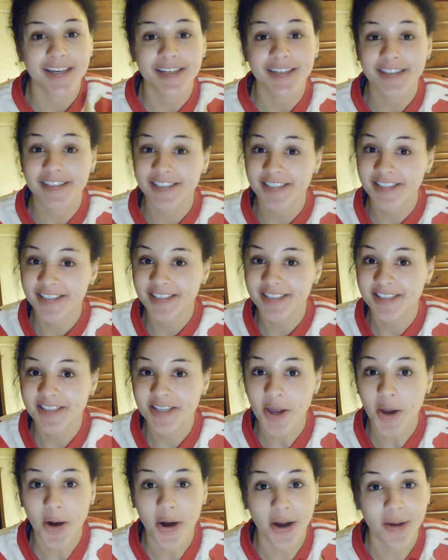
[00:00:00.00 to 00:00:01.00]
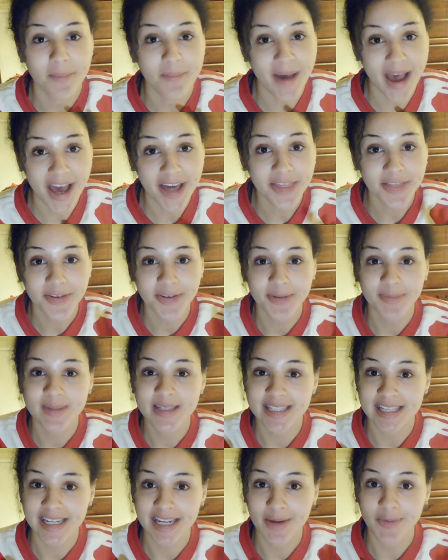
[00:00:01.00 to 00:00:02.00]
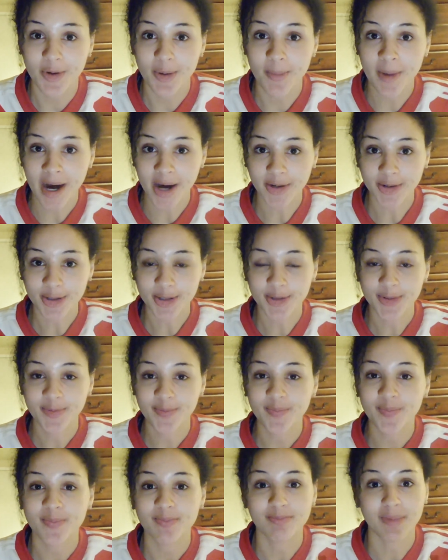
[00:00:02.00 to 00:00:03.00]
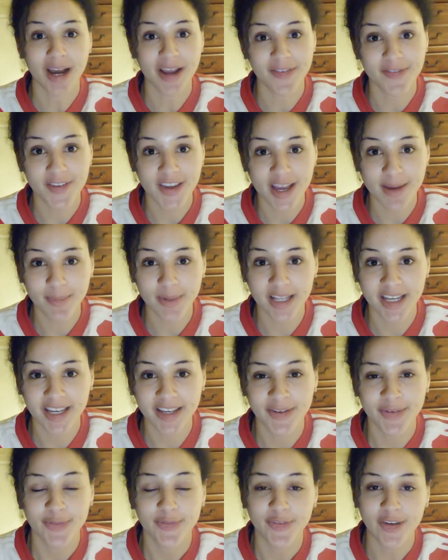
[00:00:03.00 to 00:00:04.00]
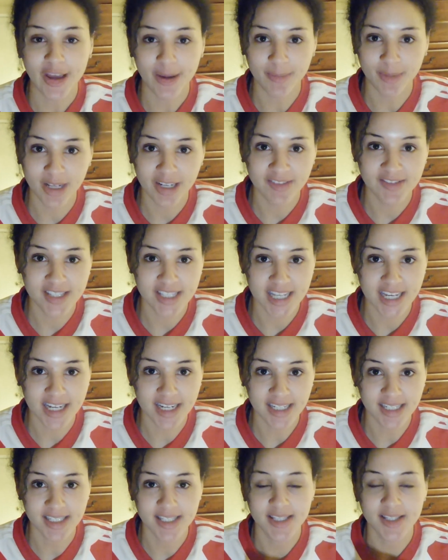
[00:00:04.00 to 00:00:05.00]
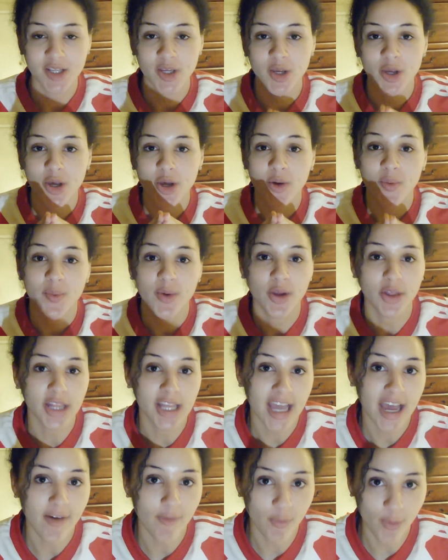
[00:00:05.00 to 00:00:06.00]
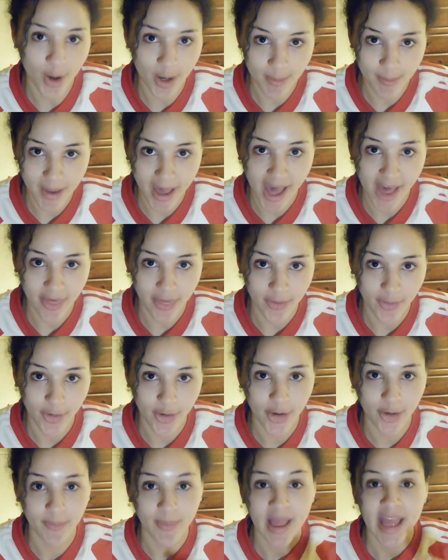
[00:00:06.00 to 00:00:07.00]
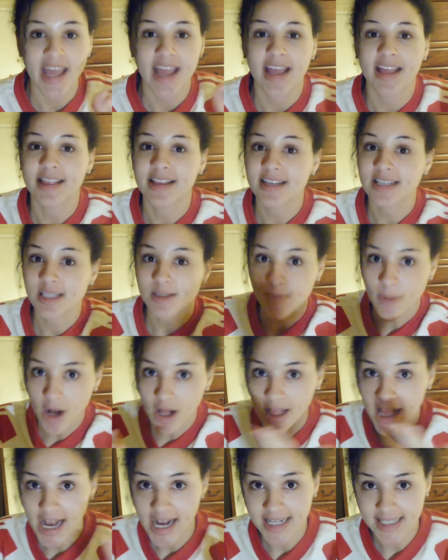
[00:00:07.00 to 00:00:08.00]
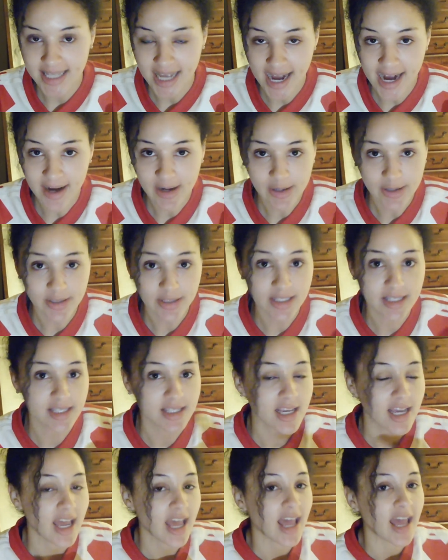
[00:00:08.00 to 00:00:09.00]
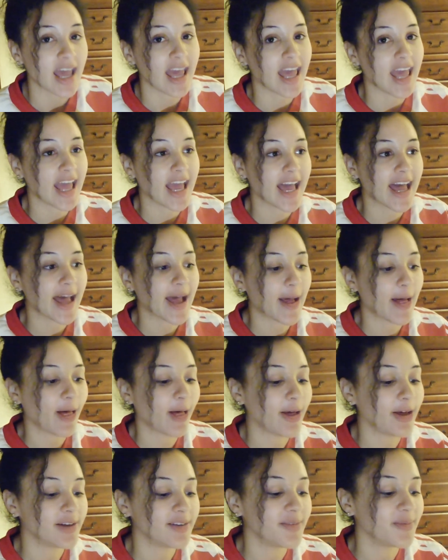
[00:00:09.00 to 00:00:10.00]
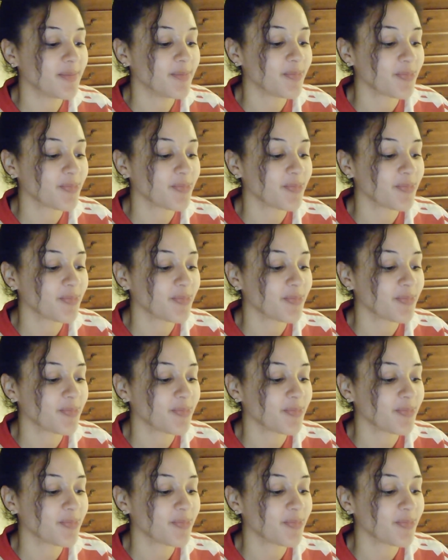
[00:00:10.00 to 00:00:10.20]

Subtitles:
is our bathroom is getting remodeled. My family of six, we only have one bathroom in this small ass house, and